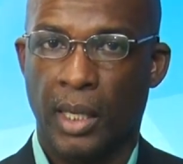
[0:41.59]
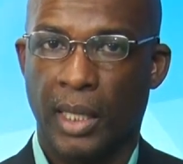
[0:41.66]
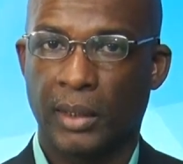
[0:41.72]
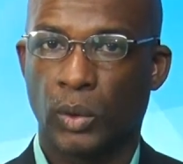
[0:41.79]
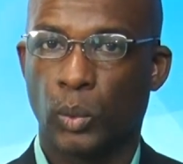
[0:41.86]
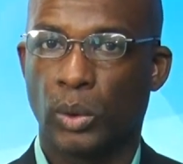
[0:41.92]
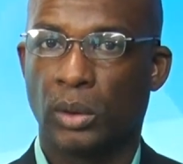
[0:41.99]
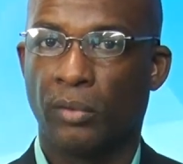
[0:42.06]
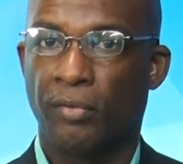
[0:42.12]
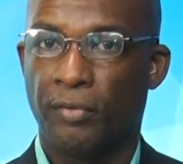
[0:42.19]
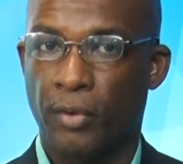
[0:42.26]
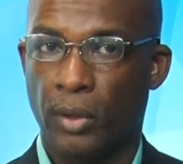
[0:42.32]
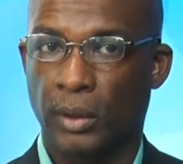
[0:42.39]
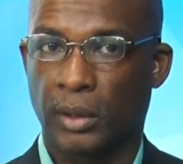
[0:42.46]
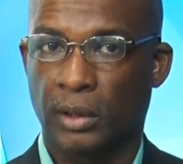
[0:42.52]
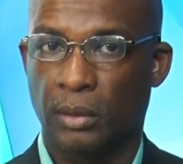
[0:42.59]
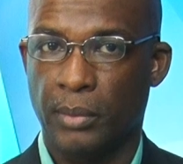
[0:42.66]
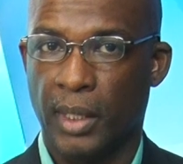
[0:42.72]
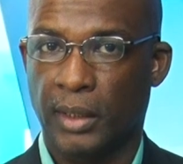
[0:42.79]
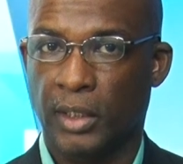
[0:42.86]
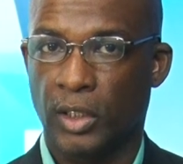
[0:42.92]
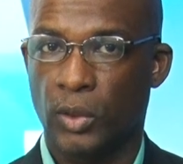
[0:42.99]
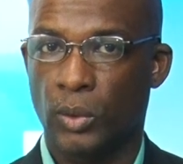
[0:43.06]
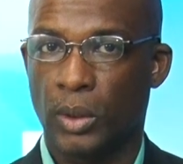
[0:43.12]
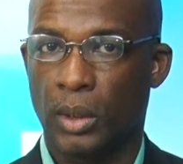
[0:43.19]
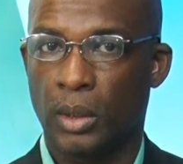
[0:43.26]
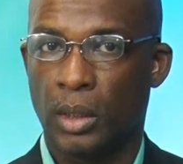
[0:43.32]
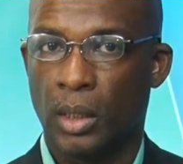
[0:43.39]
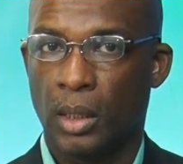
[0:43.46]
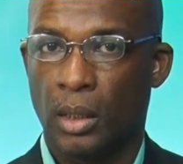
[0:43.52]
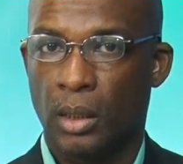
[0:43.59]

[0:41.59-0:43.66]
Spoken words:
as it was the first to be executed